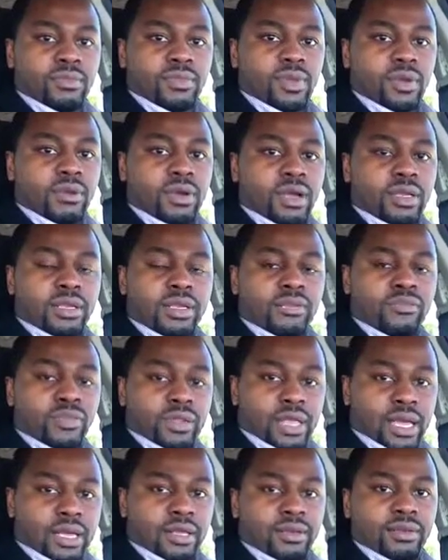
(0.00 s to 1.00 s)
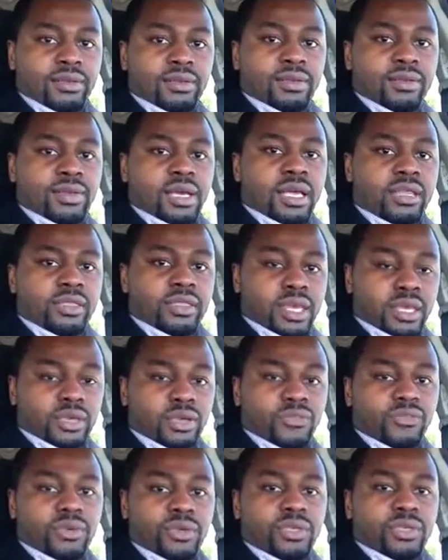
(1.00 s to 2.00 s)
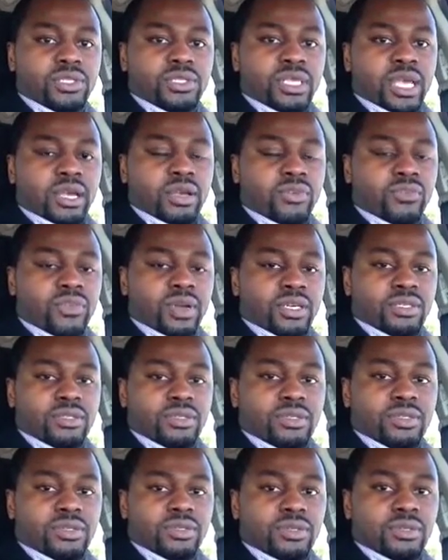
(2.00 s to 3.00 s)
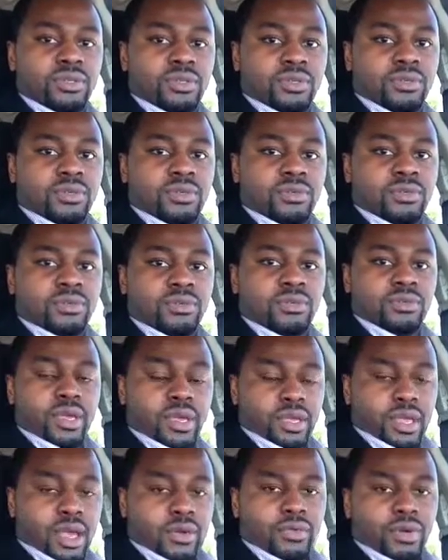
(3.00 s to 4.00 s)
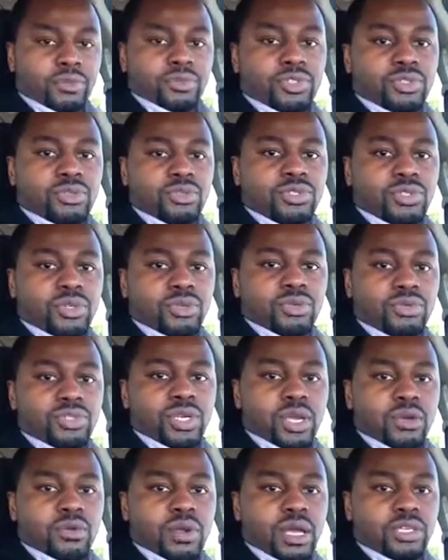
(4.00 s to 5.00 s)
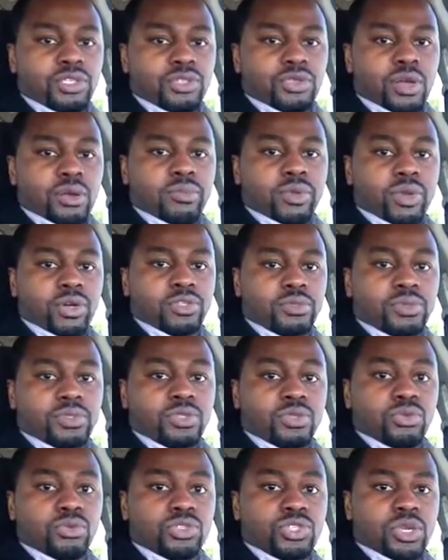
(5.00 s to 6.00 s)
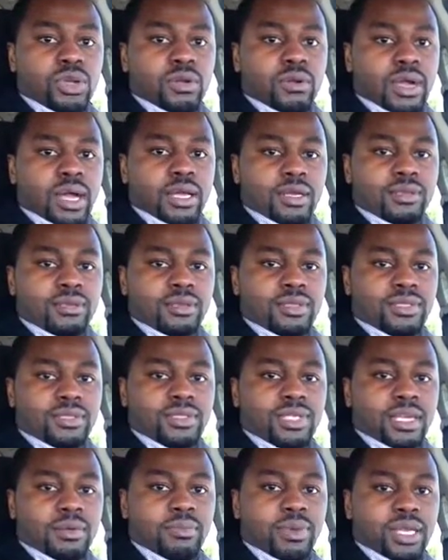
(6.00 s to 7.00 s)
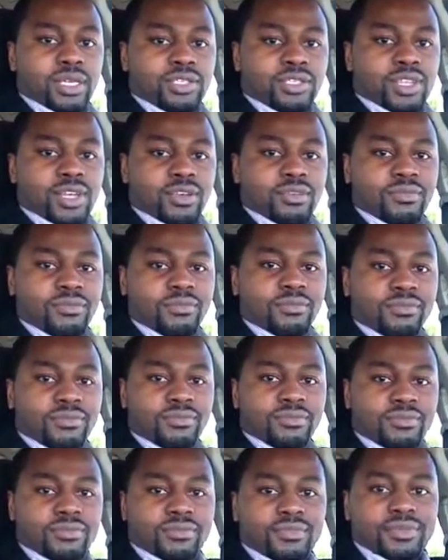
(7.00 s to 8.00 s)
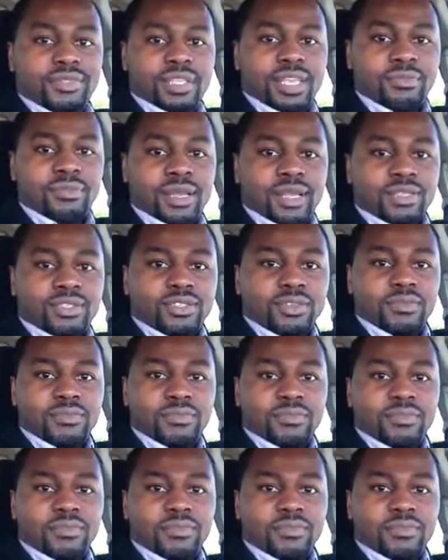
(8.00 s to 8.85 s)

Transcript: All right? And for that, I thank you for your sacrifice. Thank y'all very much for tuning to the Uche Orai Show. I'm your host, Mr. Uche Orai. Stay blessed, y'all. Stay blessed.